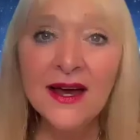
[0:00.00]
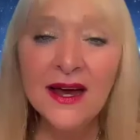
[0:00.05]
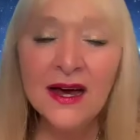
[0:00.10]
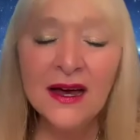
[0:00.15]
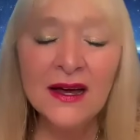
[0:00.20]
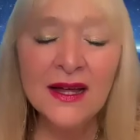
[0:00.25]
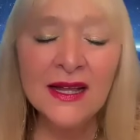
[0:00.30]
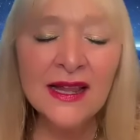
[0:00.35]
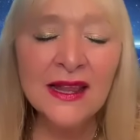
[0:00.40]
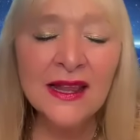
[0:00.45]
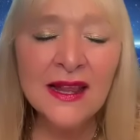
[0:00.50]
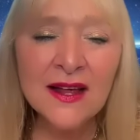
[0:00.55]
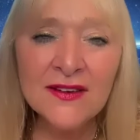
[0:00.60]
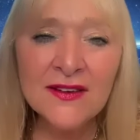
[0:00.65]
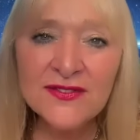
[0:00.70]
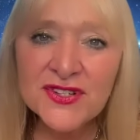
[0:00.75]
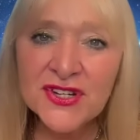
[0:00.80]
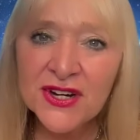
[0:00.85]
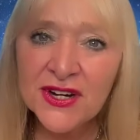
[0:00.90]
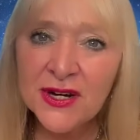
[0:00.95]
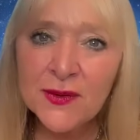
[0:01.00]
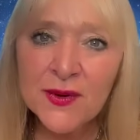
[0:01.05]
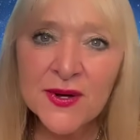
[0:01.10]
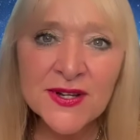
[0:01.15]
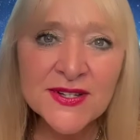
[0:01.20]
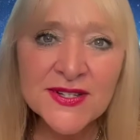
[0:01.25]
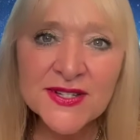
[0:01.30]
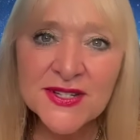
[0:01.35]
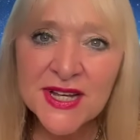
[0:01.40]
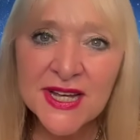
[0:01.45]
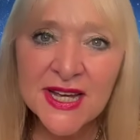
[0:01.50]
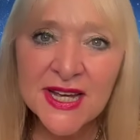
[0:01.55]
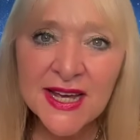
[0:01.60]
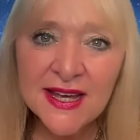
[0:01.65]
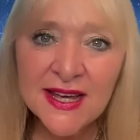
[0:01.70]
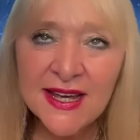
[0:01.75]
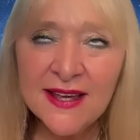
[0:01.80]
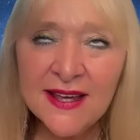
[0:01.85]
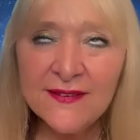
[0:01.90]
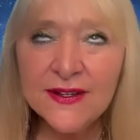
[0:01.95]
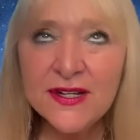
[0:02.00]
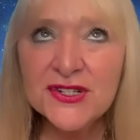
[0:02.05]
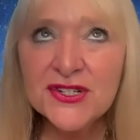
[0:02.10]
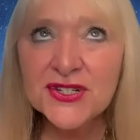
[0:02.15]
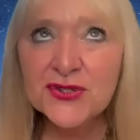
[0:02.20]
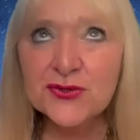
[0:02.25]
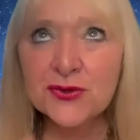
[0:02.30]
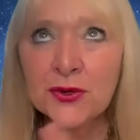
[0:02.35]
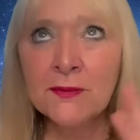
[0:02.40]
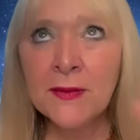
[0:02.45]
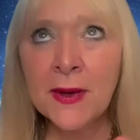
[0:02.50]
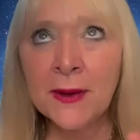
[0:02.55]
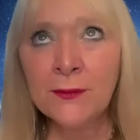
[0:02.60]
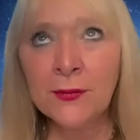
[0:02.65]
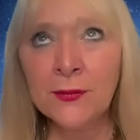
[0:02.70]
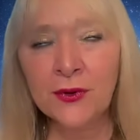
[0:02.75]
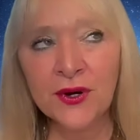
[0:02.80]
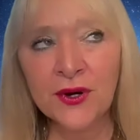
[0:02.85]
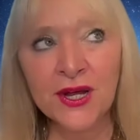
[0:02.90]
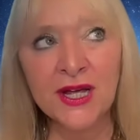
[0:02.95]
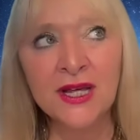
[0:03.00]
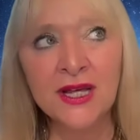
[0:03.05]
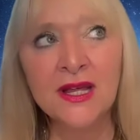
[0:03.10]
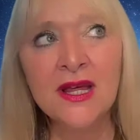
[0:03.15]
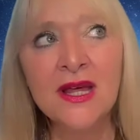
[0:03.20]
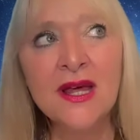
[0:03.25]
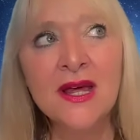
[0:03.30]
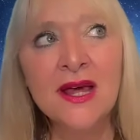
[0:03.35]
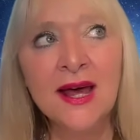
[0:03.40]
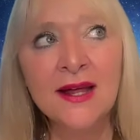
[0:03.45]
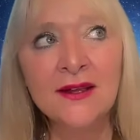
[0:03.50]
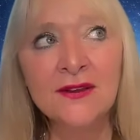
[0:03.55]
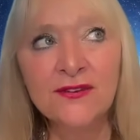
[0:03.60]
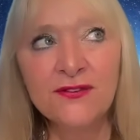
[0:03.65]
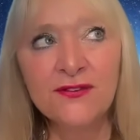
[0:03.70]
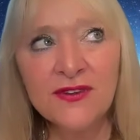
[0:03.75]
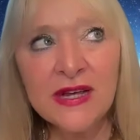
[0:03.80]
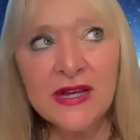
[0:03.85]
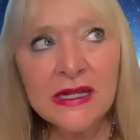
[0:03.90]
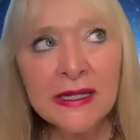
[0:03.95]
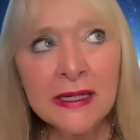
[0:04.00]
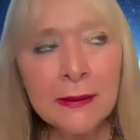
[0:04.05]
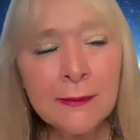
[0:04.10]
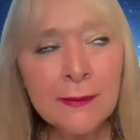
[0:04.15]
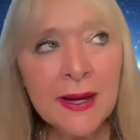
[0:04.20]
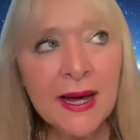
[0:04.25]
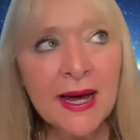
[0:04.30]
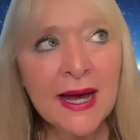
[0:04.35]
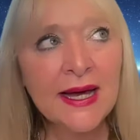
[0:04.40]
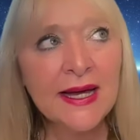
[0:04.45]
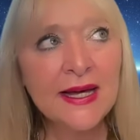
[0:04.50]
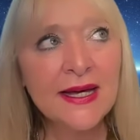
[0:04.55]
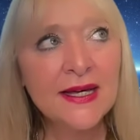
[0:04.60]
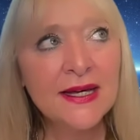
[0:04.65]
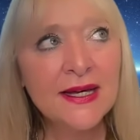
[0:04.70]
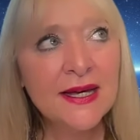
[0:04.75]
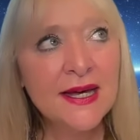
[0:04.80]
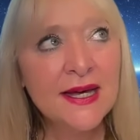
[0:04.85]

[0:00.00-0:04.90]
I love Jerry Wills. Even just remembering and feeling back